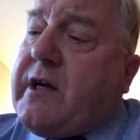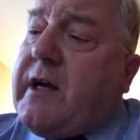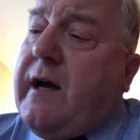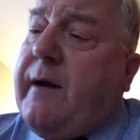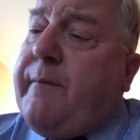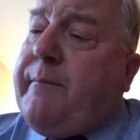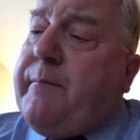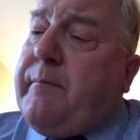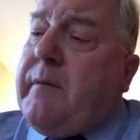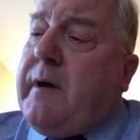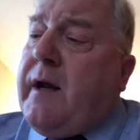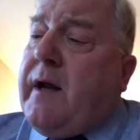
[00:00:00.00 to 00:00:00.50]

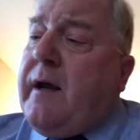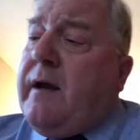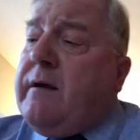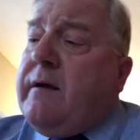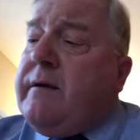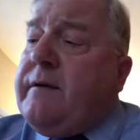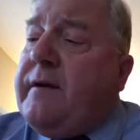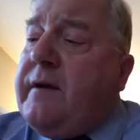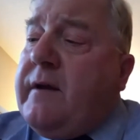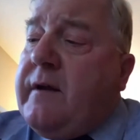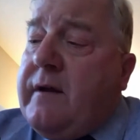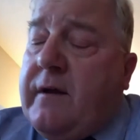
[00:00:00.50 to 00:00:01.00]
Cambria.
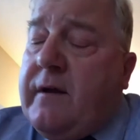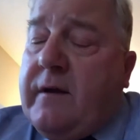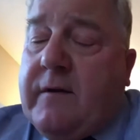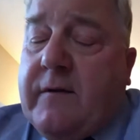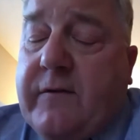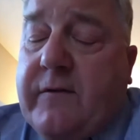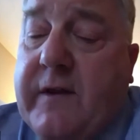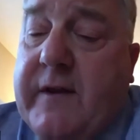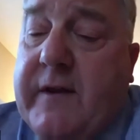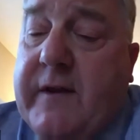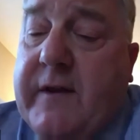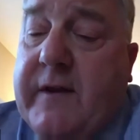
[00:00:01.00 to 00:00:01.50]

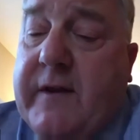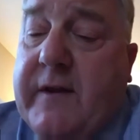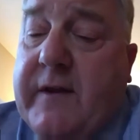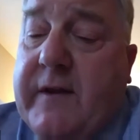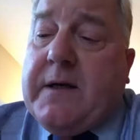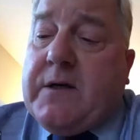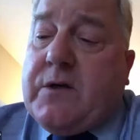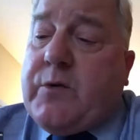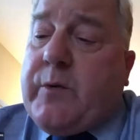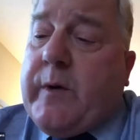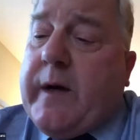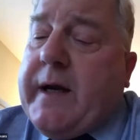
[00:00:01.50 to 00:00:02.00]
They've
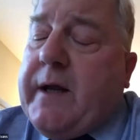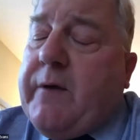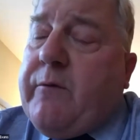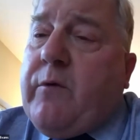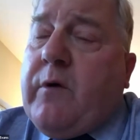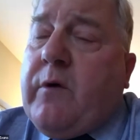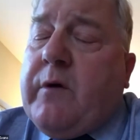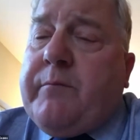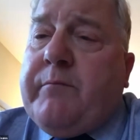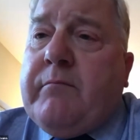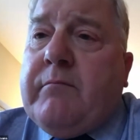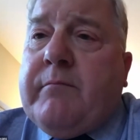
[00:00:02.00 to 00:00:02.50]
spent
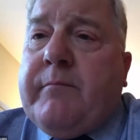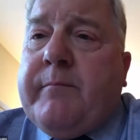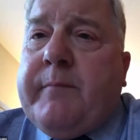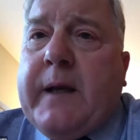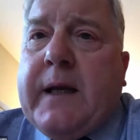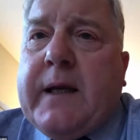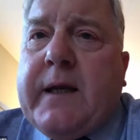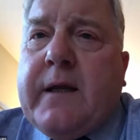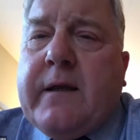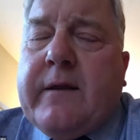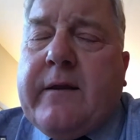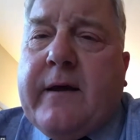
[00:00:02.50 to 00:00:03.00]
21
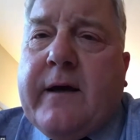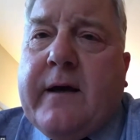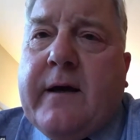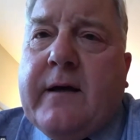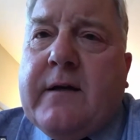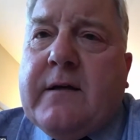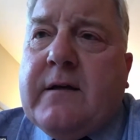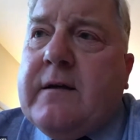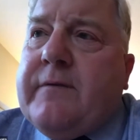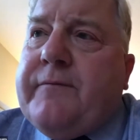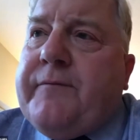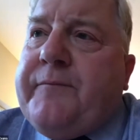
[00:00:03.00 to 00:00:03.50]
million
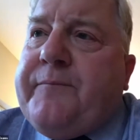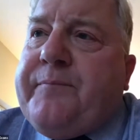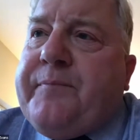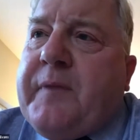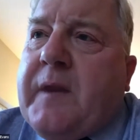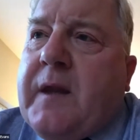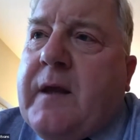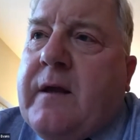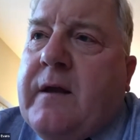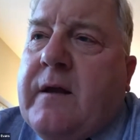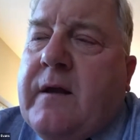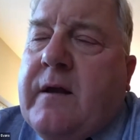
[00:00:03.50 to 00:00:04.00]
there,
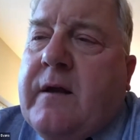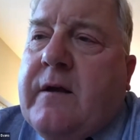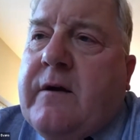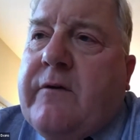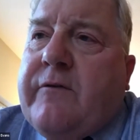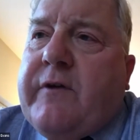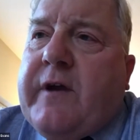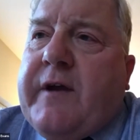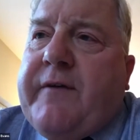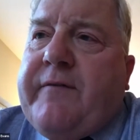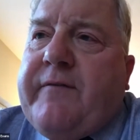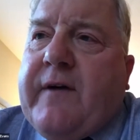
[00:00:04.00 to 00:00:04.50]

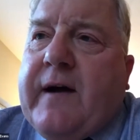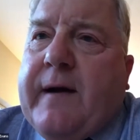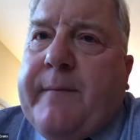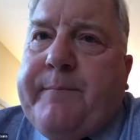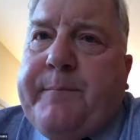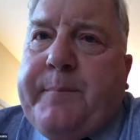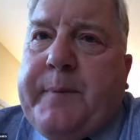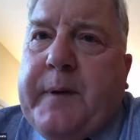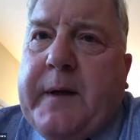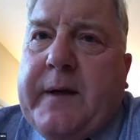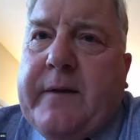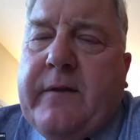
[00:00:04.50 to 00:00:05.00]

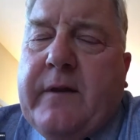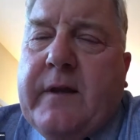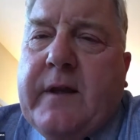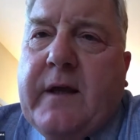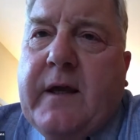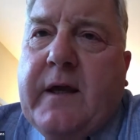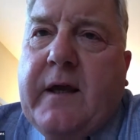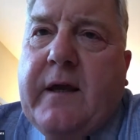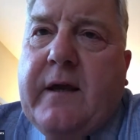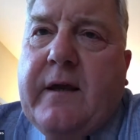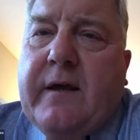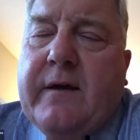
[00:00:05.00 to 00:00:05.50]
revamping
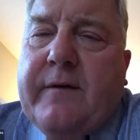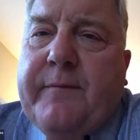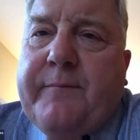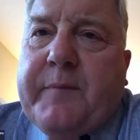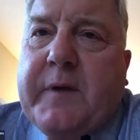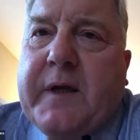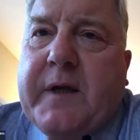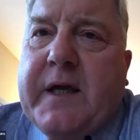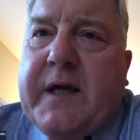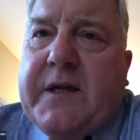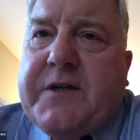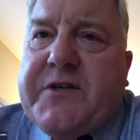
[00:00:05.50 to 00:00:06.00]
the
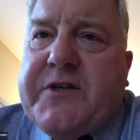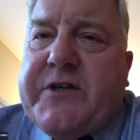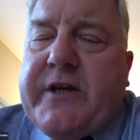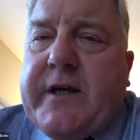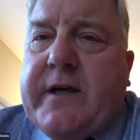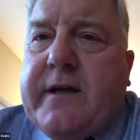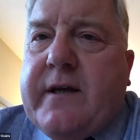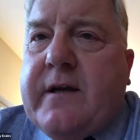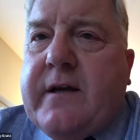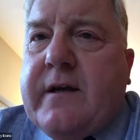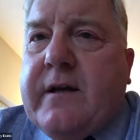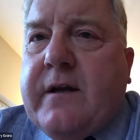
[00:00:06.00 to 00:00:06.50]

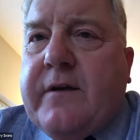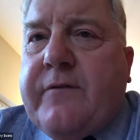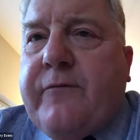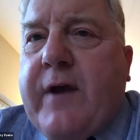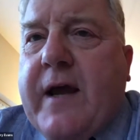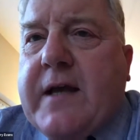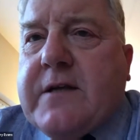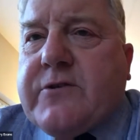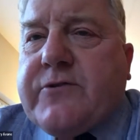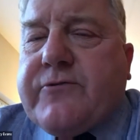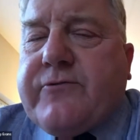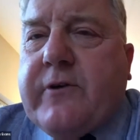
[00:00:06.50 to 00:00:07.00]
kitchen and
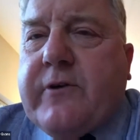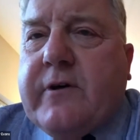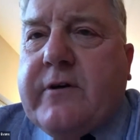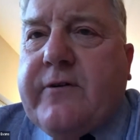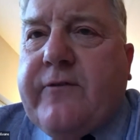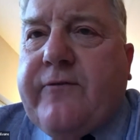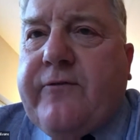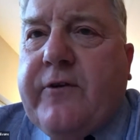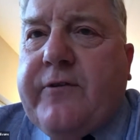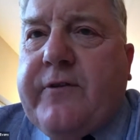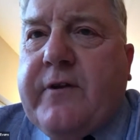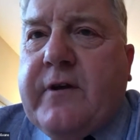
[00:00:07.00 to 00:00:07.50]
restaurant
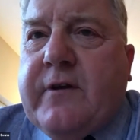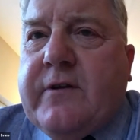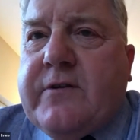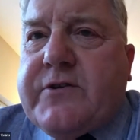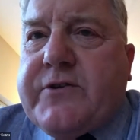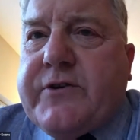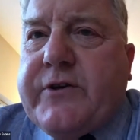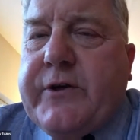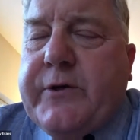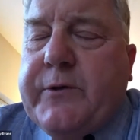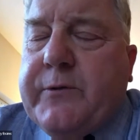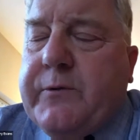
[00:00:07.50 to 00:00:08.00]
for the
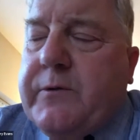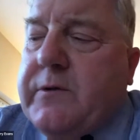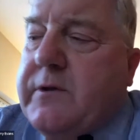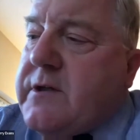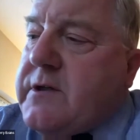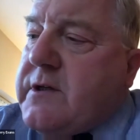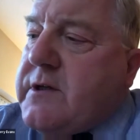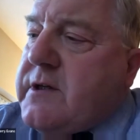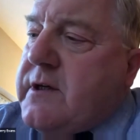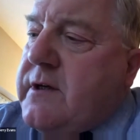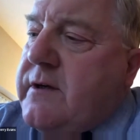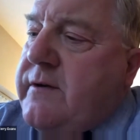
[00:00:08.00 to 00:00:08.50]

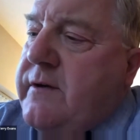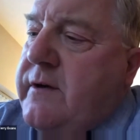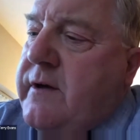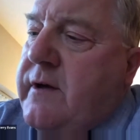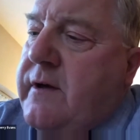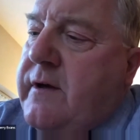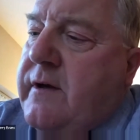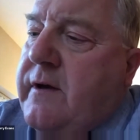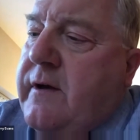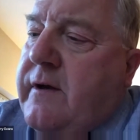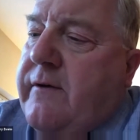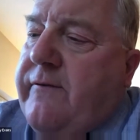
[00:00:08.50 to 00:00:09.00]
students.
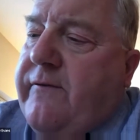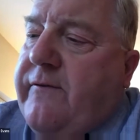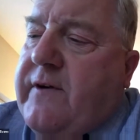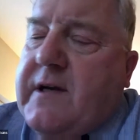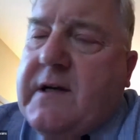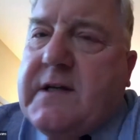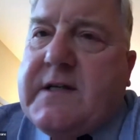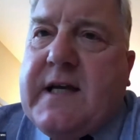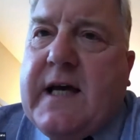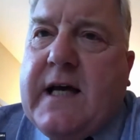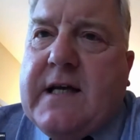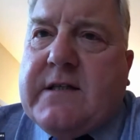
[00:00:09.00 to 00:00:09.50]

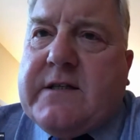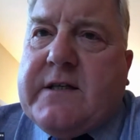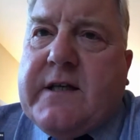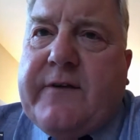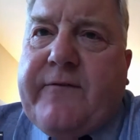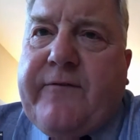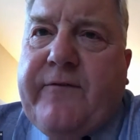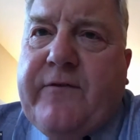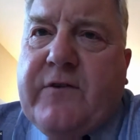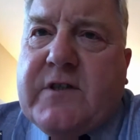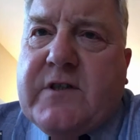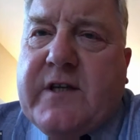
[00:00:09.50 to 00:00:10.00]

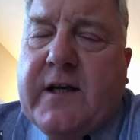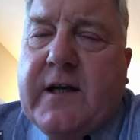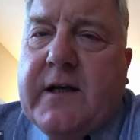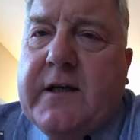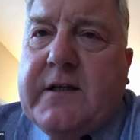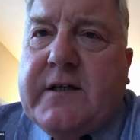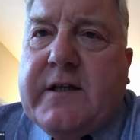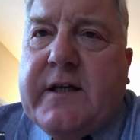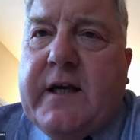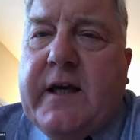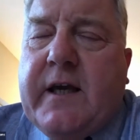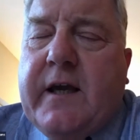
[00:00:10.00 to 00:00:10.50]
Fantastic
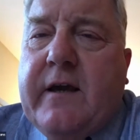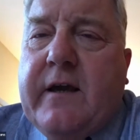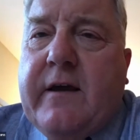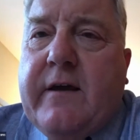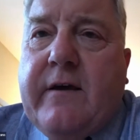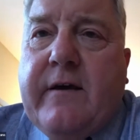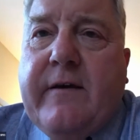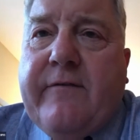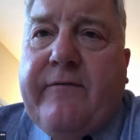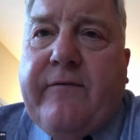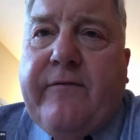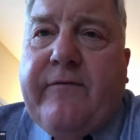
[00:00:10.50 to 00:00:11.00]
facility.
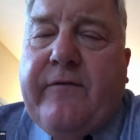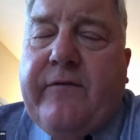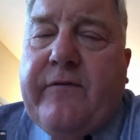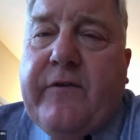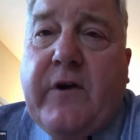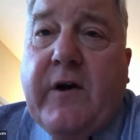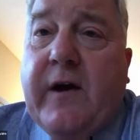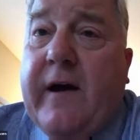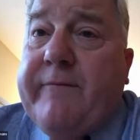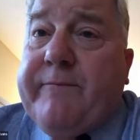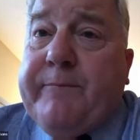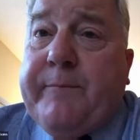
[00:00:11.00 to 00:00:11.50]
If
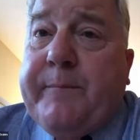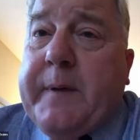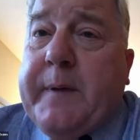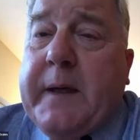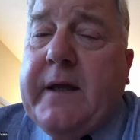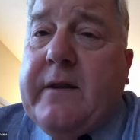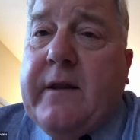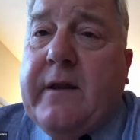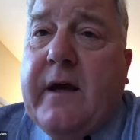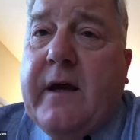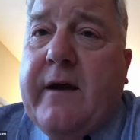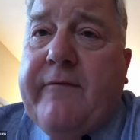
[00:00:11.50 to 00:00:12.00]
you haven't
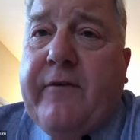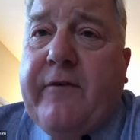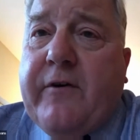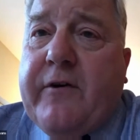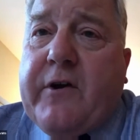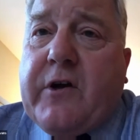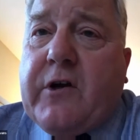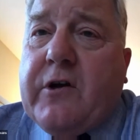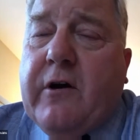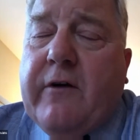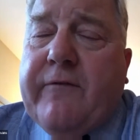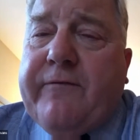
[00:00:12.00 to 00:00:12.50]
been there for
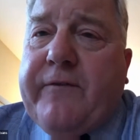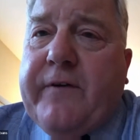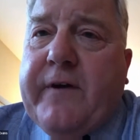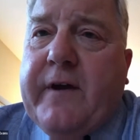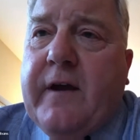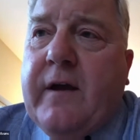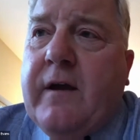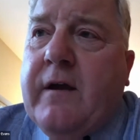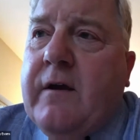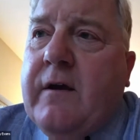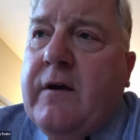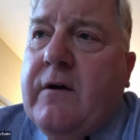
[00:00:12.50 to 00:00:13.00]
a
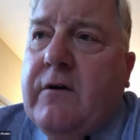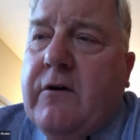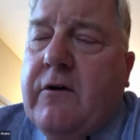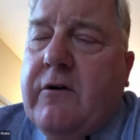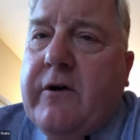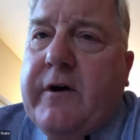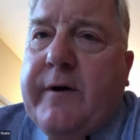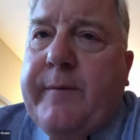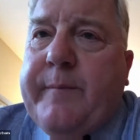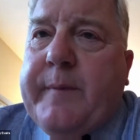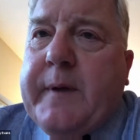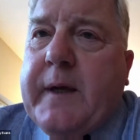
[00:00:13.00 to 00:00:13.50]
coffee
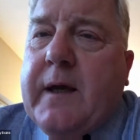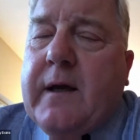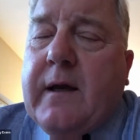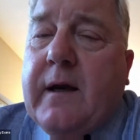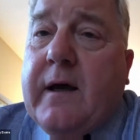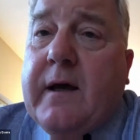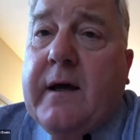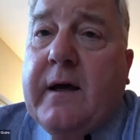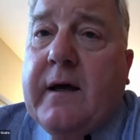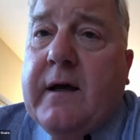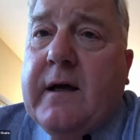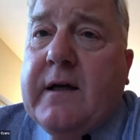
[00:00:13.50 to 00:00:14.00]
or a meal,
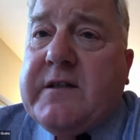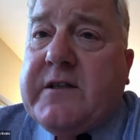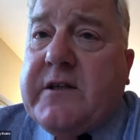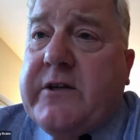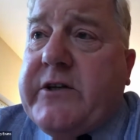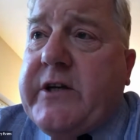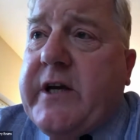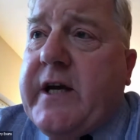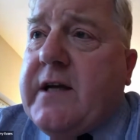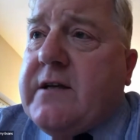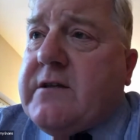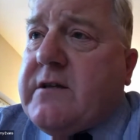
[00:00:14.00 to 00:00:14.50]
I
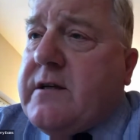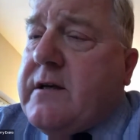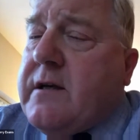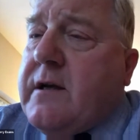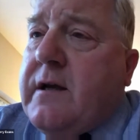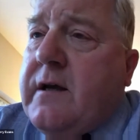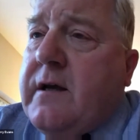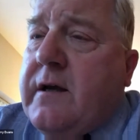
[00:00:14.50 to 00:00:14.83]
suggest